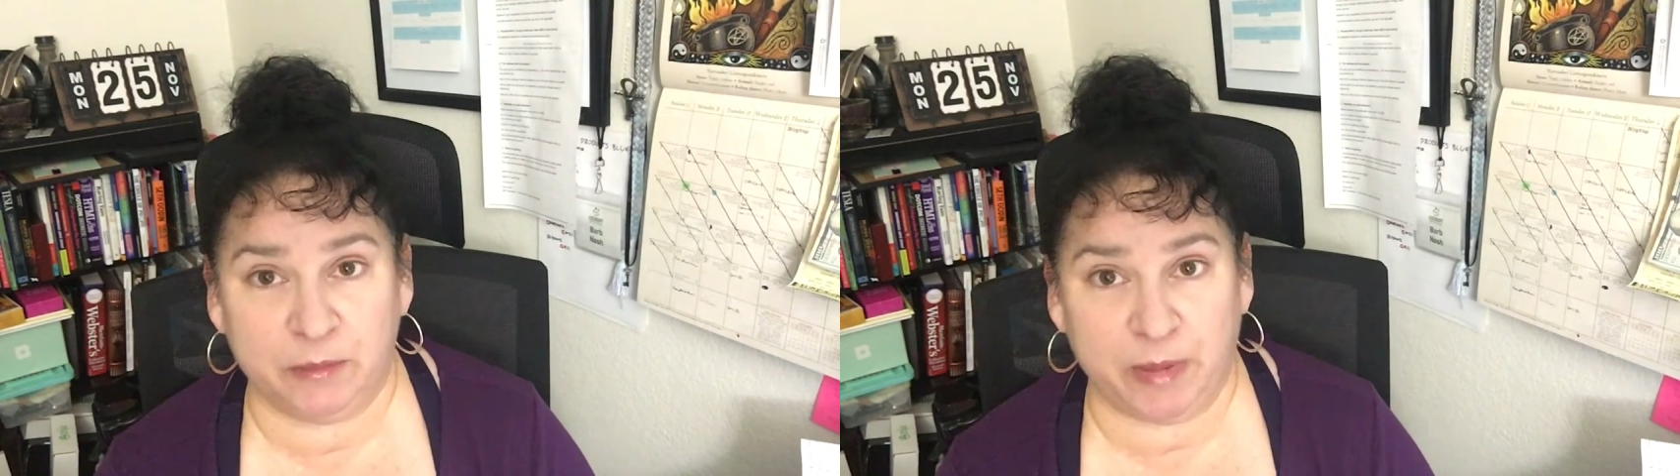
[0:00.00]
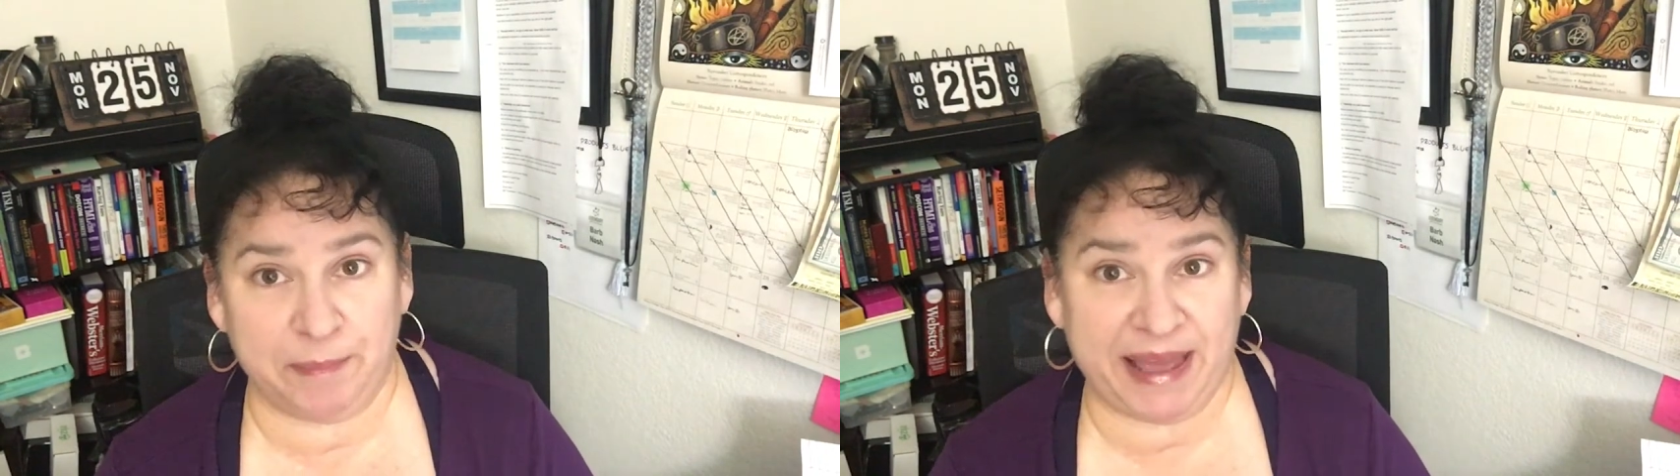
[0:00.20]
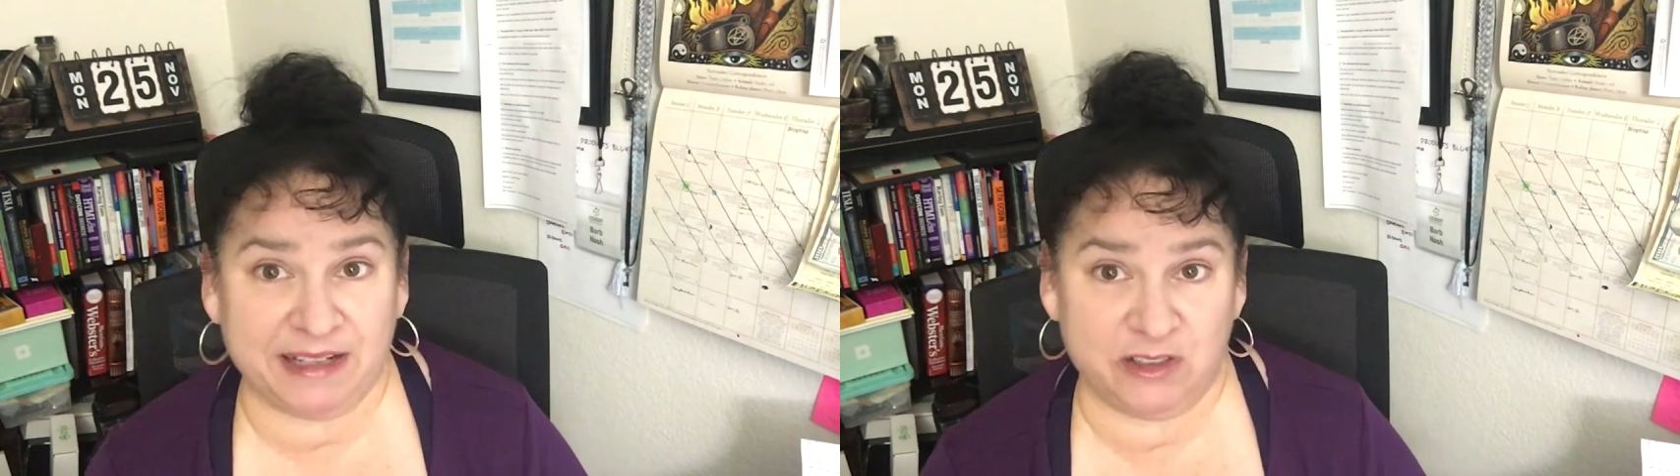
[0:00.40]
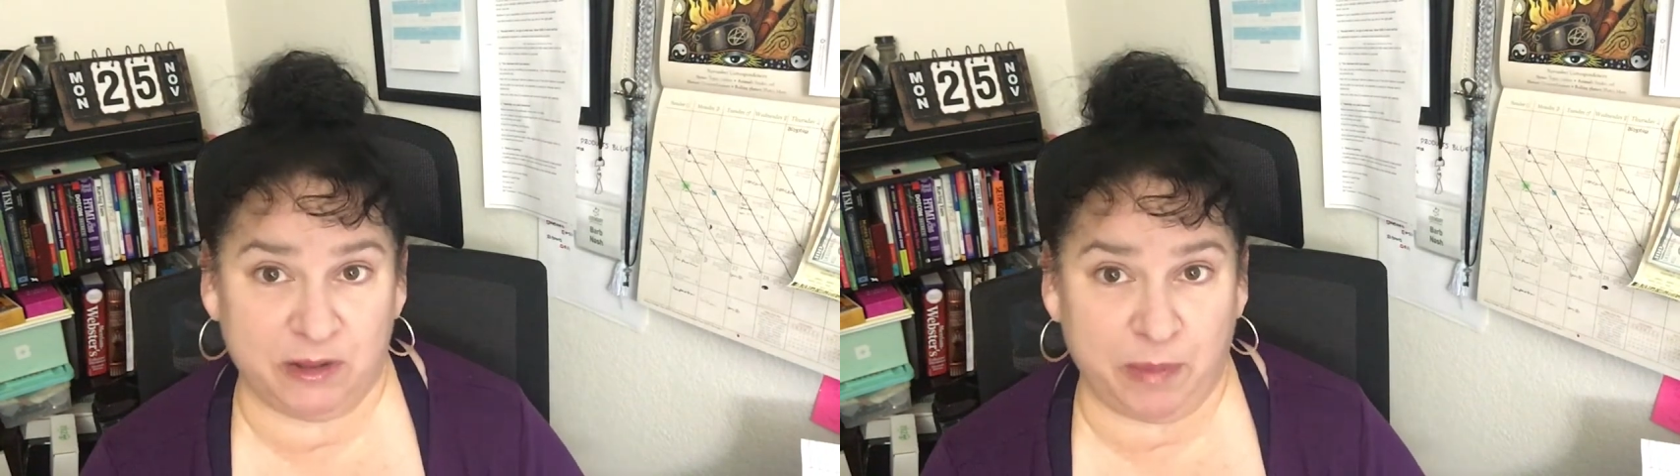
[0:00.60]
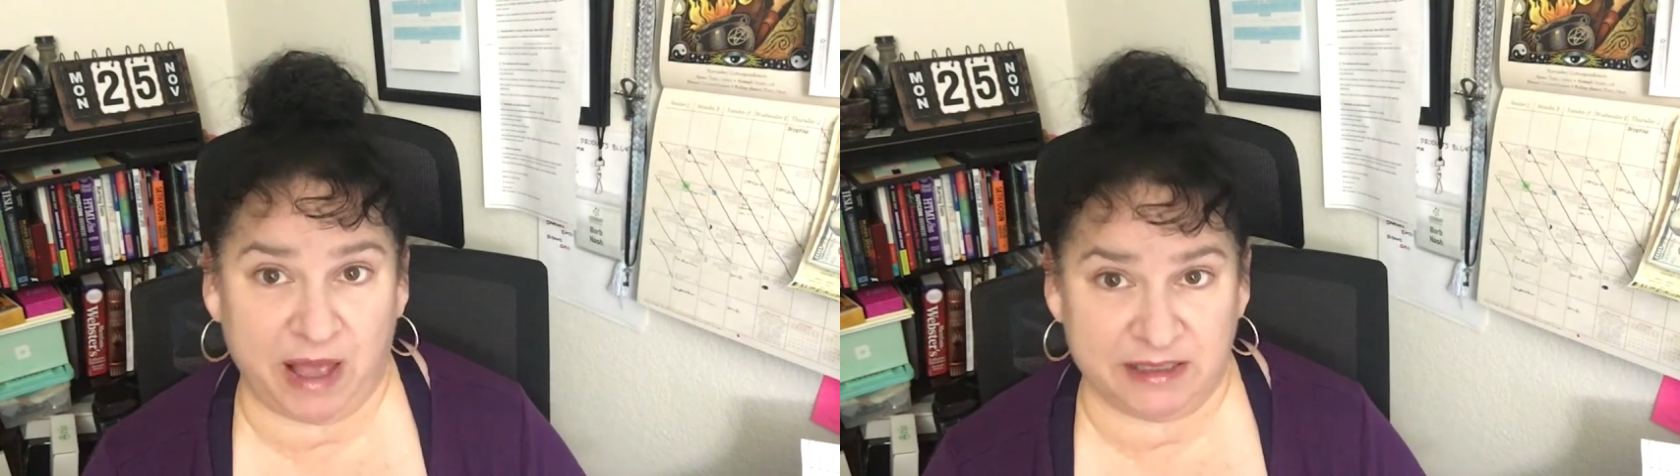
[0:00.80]
But back to the
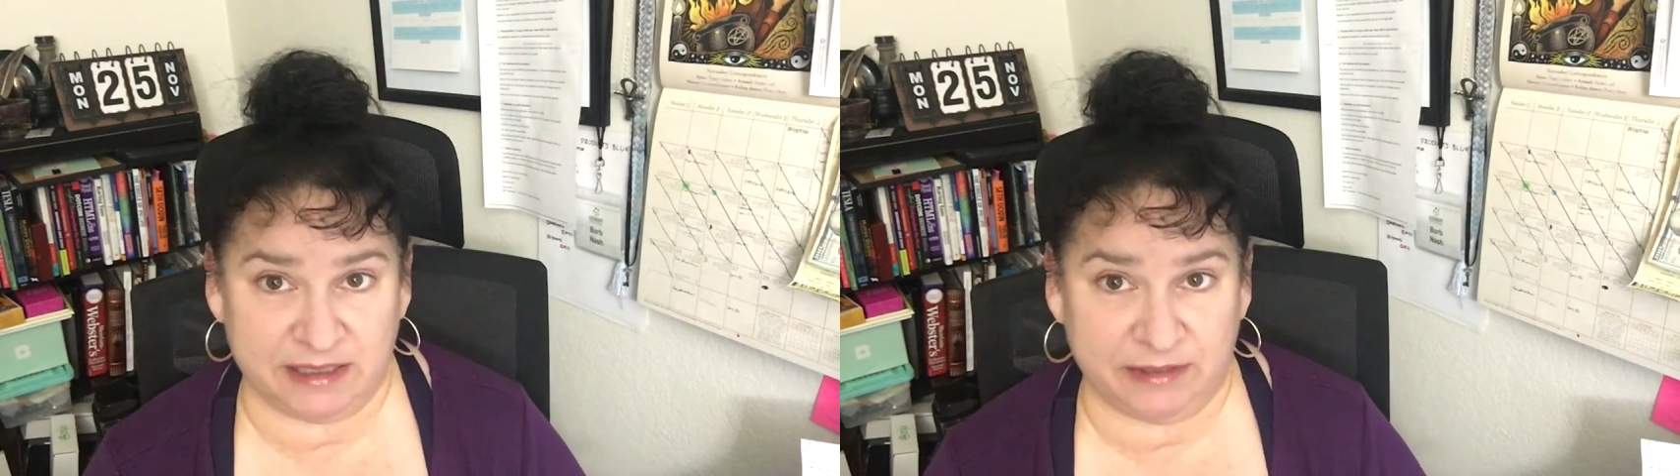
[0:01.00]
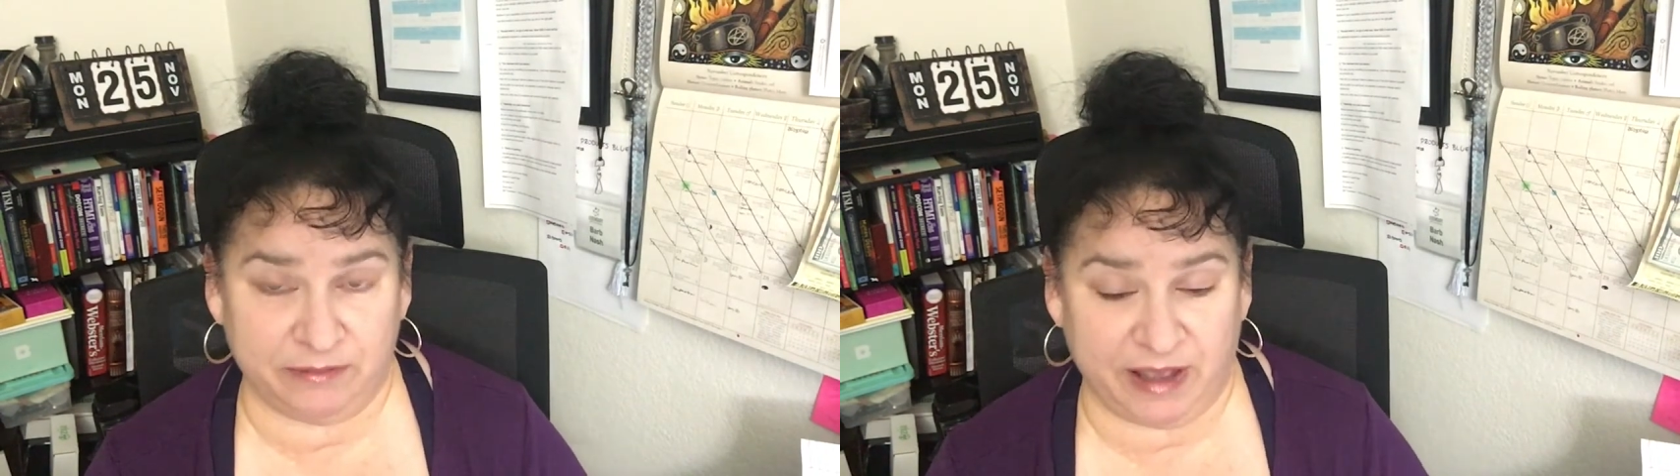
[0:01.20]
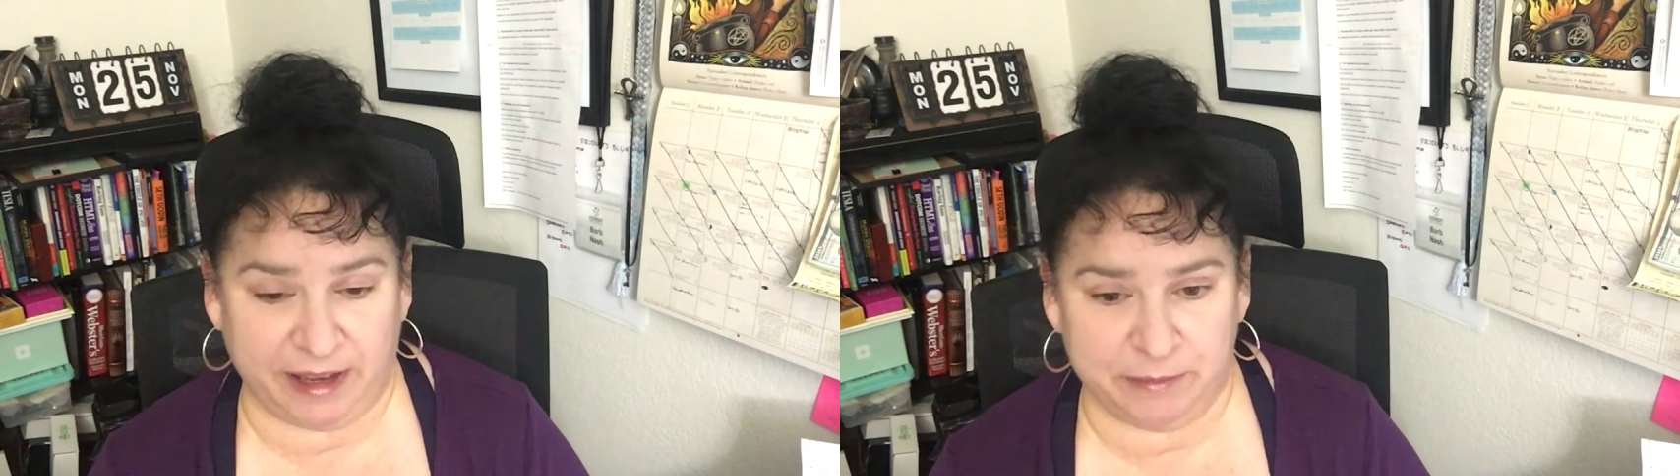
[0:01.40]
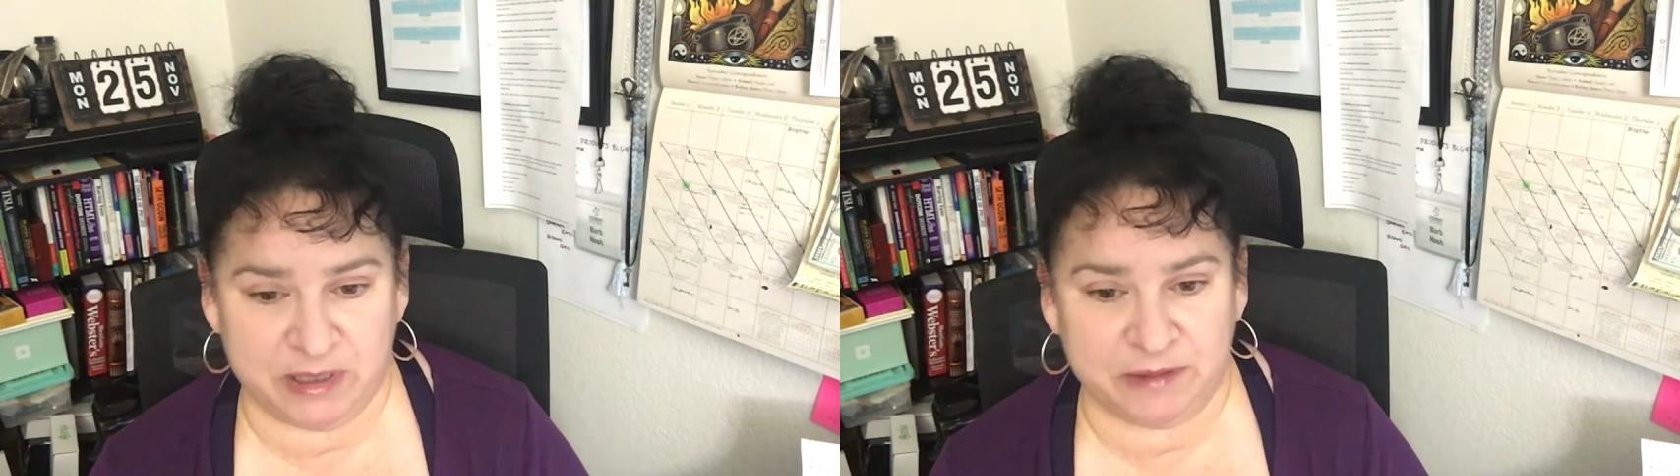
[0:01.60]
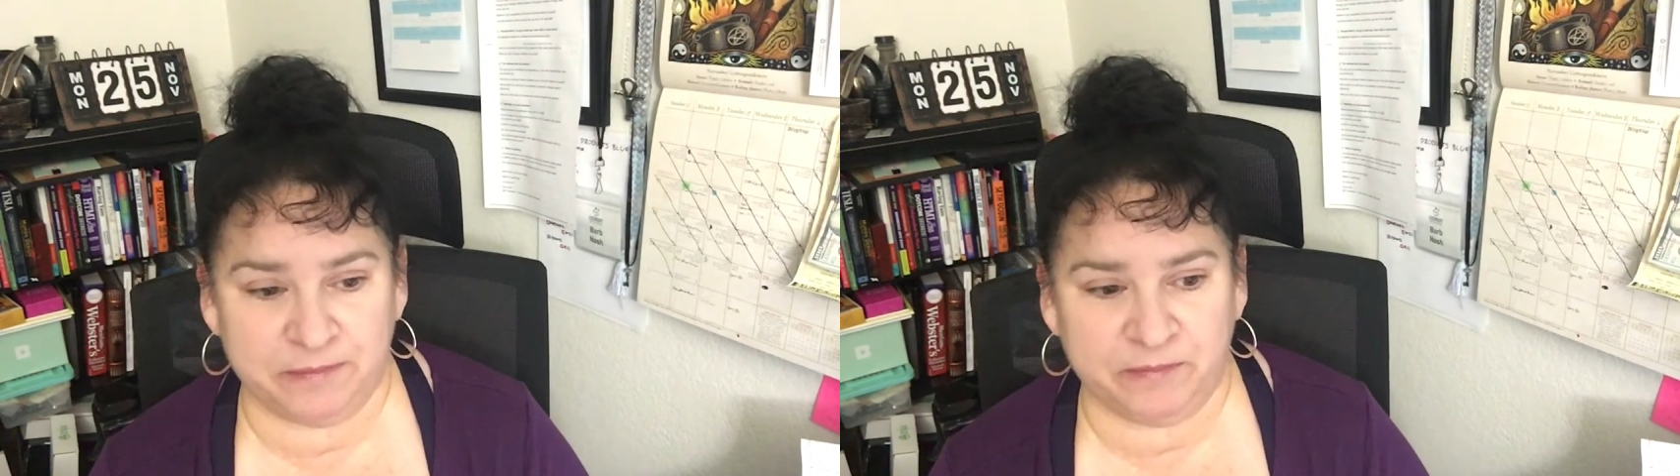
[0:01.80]
positive vibes.